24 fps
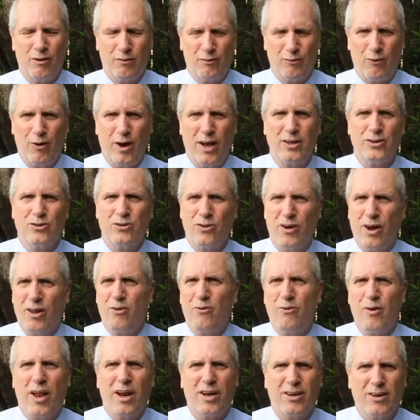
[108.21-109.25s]
their friends or
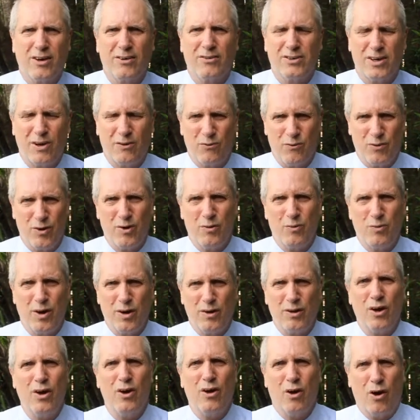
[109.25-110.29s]
other relatives they've ridden
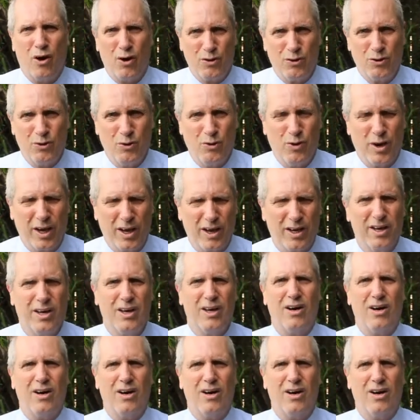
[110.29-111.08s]
with are doing.